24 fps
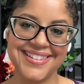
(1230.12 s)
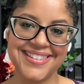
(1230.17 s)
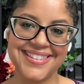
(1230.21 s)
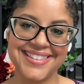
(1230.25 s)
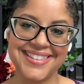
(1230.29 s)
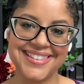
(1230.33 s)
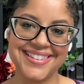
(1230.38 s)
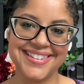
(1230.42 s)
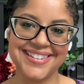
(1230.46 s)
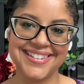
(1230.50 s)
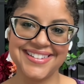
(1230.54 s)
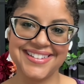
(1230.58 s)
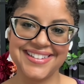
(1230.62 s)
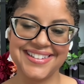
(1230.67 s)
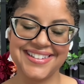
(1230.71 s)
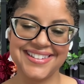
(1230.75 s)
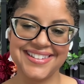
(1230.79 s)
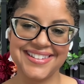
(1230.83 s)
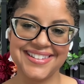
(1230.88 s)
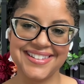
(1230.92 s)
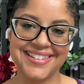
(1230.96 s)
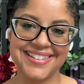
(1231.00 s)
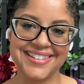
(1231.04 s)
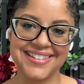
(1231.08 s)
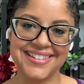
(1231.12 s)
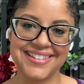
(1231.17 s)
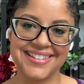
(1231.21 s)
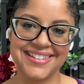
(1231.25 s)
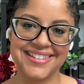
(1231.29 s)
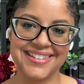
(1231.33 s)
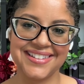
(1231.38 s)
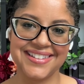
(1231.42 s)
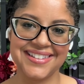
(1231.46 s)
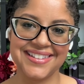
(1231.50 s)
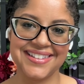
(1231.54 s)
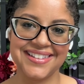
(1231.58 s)

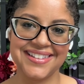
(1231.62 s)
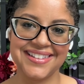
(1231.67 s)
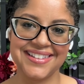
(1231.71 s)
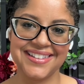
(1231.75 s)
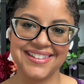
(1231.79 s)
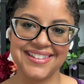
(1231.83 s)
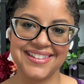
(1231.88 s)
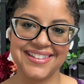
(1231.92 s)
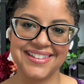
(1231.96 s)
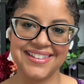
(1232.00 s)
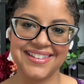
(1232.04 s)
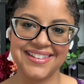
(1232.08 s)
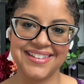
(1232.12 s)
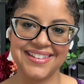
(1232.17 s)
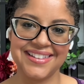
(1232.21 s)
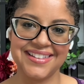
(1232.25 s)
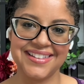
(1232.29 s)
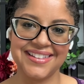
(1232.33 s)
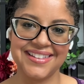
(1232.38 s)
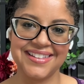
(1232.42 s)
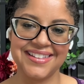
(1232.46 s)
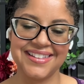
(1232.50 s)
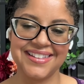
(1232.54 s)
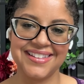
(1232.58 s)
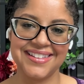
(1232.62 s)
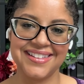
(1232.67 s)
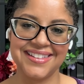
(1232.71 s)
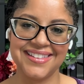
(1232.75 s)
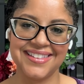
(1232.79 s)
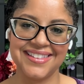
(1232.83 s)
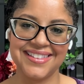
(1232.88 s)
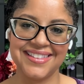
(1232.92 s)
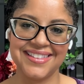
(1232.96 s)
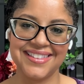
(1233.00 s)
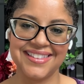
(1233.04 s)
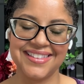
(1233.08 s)

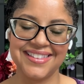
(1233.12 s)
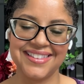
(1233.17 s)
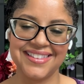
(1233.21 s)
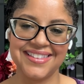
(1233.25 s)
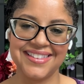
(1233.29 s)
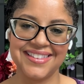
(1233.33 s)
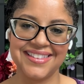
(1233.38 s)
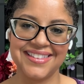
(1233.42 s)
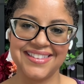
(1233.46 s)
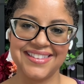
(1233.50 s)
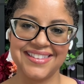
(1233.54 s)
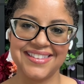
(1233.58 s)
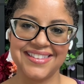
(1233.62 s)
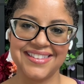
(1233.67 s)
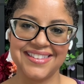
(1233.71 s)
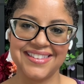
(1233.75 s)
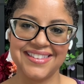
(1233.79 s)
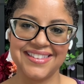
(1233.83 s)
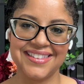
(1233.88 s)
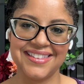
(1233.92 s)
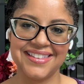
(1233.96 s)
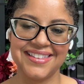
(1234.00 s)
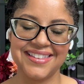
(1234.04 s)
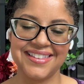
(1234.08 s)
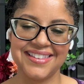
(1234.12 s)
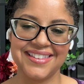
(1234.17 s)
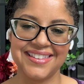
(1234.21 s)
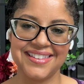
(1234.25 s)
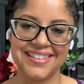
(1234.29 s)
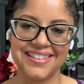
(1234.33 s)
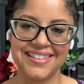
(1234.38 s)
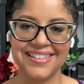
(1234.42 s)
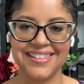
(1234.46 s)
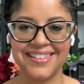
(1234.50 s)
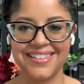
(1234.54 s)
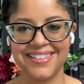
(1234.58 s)

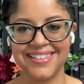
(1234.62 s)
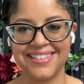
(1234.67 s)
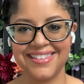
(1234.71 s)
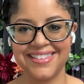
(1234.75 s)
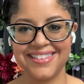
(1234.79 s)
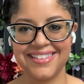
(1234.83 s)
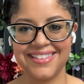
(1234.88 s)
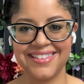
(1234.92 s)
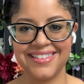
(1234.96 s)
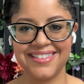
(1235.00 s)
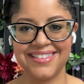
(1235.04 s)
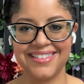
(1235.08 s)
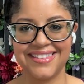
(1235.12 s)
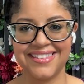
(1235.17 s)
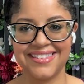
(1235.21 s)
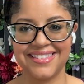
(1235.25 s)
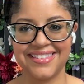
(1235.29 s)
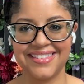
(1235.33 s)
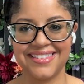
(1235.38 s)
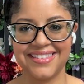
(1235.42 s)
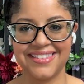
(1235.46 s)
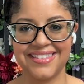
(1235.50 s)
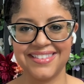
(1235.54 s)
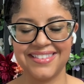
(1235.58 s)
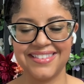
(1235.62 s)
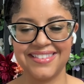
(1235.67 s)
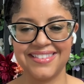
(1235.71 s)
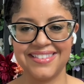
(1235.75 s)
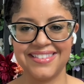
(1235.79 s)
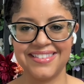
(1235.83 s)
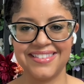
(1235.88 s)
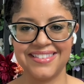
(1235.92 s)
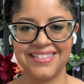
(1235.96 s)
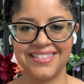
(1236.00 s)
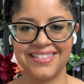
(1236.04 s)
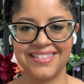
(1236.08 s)

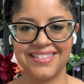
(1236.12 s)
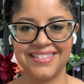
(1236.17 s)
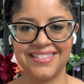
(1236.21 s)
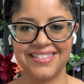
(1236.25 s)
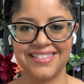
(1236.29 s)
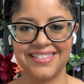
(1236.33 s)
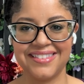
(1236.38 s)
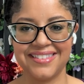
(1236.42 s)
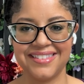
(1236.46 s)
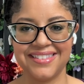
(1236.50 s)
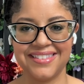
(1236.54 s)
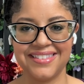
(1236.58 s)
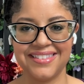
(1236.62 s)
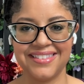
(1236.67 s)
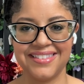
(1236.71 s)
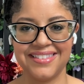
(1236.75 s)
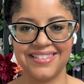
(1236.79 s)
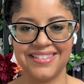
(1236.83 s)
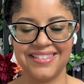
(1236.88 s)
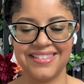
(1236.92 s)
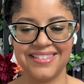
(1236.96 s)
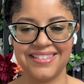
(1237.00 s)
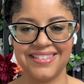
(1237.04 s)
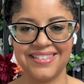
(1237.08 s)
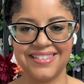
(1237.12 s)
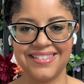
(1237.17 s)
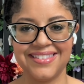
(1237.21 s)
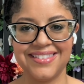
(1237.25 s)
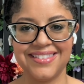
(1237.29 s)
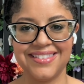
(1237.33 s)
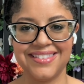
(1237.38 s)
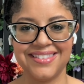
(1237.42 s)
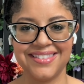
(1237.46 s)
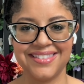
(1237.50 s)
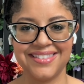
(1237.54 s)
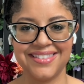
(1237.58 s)

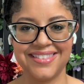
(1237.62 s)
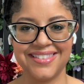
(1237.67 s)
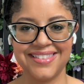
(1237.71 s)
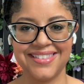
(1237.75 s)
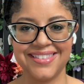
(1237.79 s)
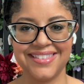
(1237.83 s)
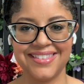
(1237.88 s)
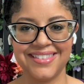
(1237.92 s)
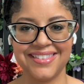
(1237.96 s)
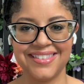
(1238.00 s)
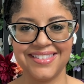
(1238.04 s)
[no speech]